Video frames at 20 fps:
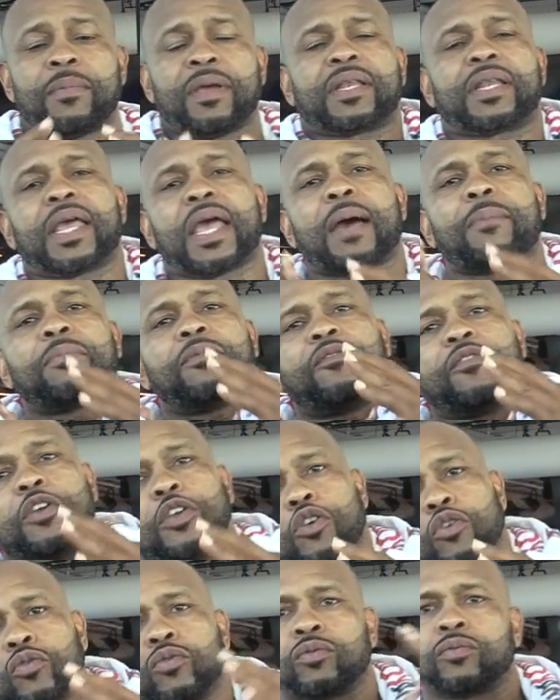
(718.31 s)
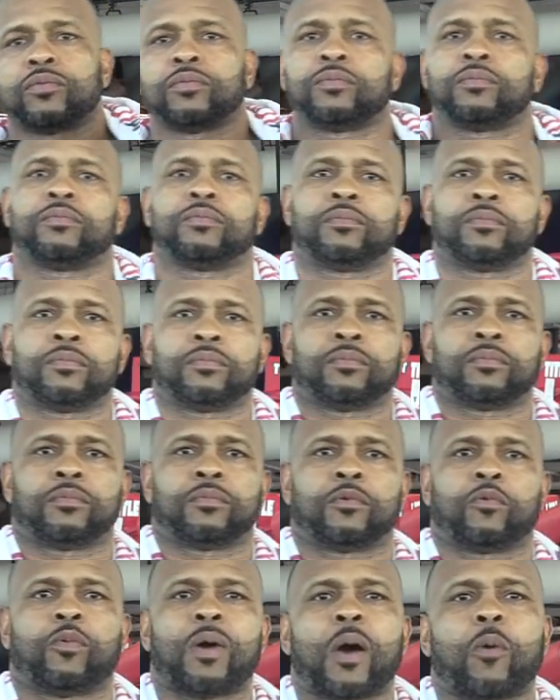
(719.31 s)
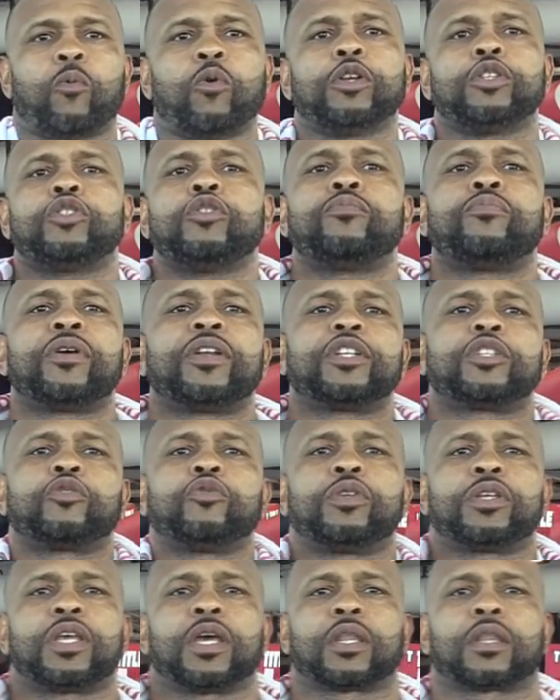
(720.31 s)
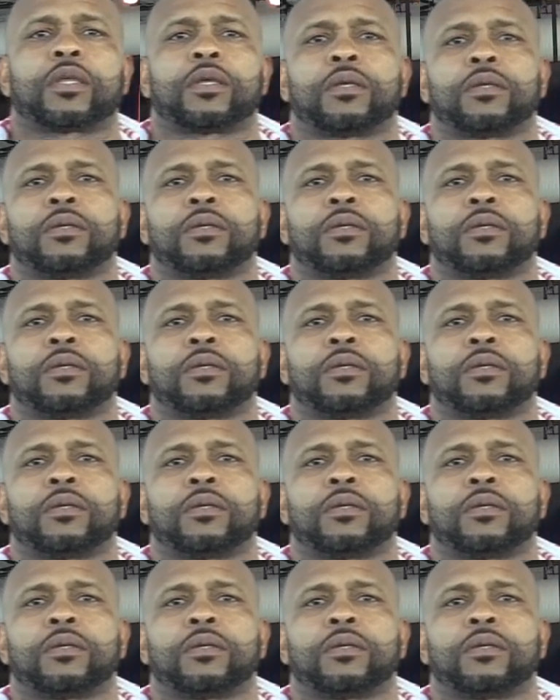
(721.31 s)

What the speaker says: make that happen for you? Why wouldn't you bring the two together?